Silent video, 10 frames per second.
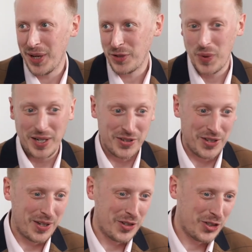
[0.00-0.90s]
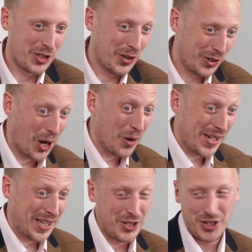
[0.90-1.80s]
as well as a secure
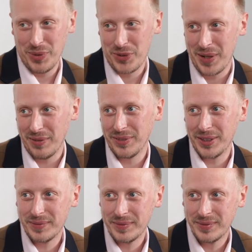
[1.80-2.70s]
coding issue as well, right?